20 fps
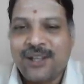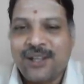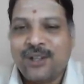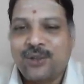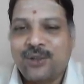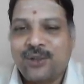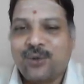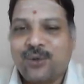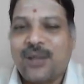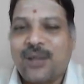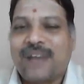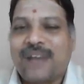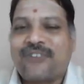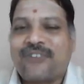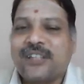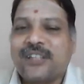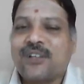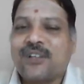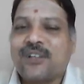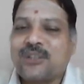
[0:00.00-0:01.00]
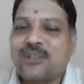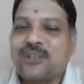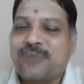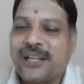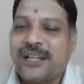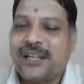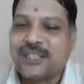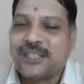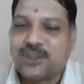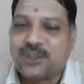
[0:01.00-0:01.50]
2,40,000
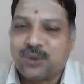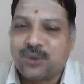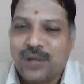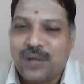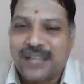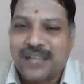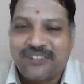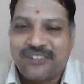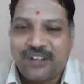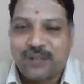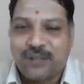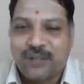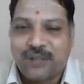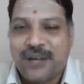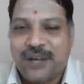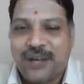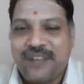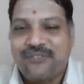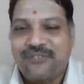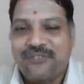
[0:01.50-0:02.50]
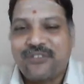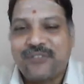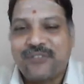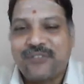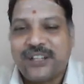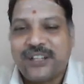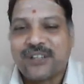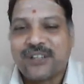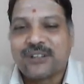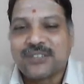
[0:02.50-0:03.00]
minus 2 lakh divided by
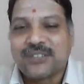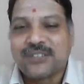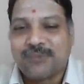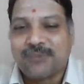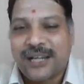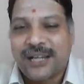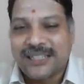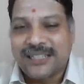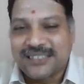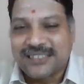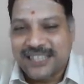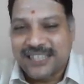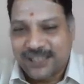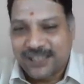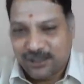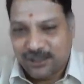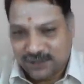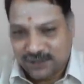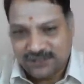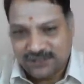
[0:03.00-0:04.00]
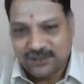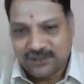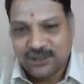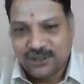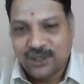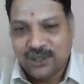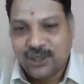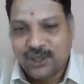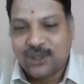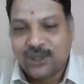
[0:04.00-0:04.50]
15,000 minus 10,000.
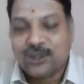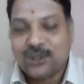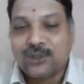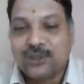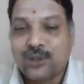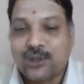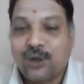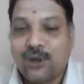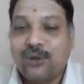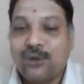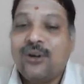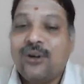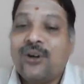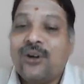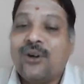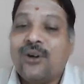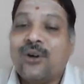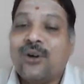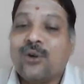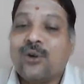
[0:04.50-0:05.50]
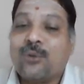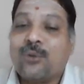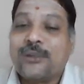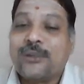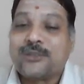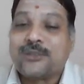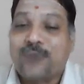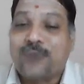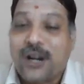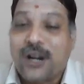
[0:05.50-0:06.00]
So
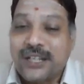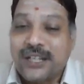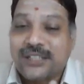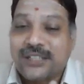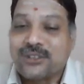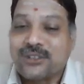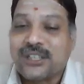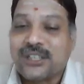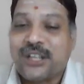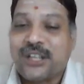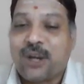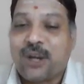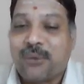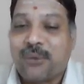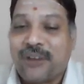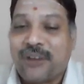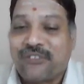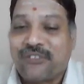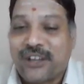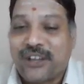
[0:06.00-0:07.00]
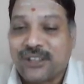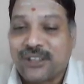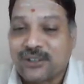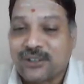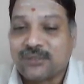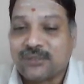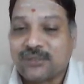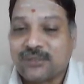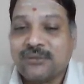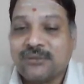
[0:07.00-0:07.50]
rupees 40,000 divided by
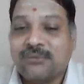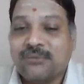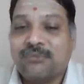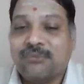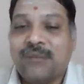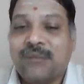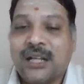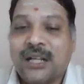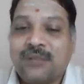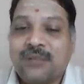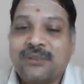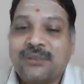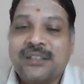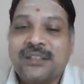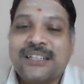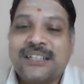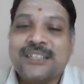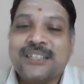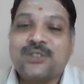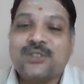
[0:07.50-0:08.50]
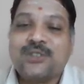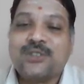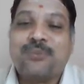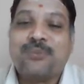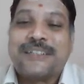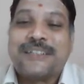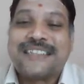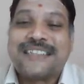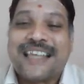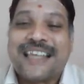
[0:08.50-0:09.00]
5,000 bulb, it is
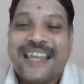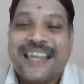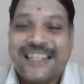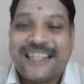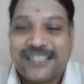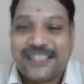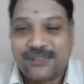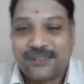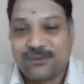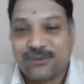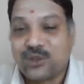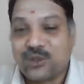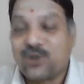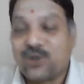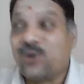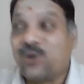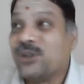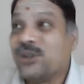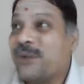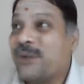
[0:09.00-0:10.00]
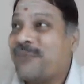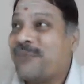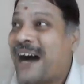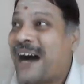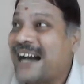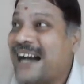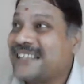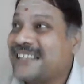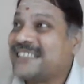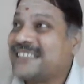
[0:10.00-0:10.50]
rupees 8. So the
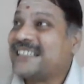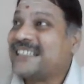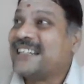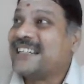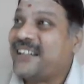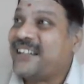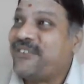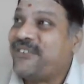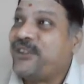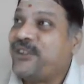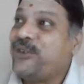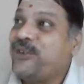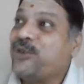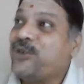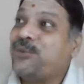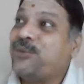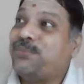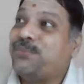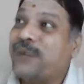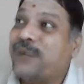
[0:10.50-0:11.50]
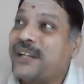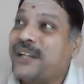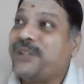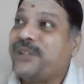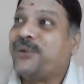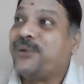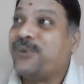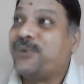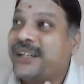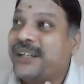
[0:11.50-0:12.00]
marginal revenue per
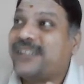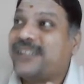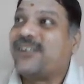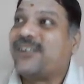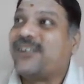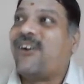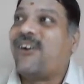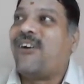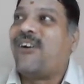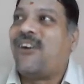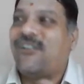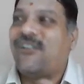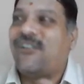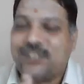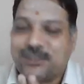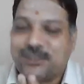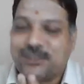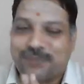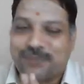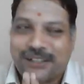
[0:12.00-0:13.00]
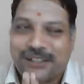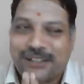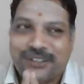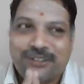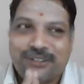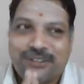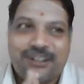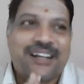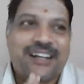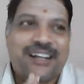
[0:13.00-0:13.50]
unit of this
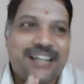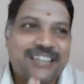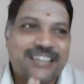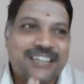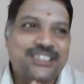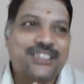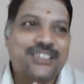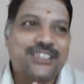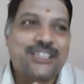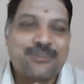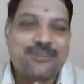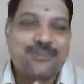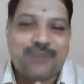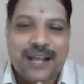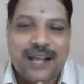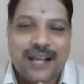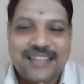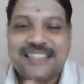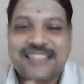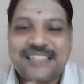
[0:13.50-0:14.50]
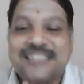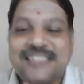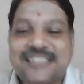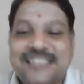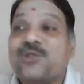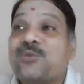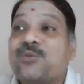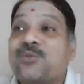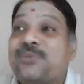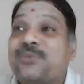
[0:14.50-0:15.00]
particular reduction in price
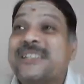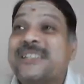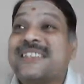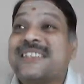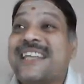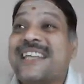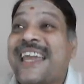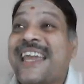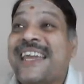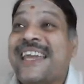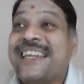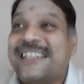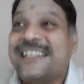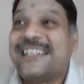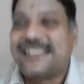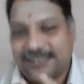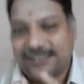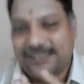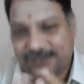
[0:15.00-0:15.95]
is rupees 8.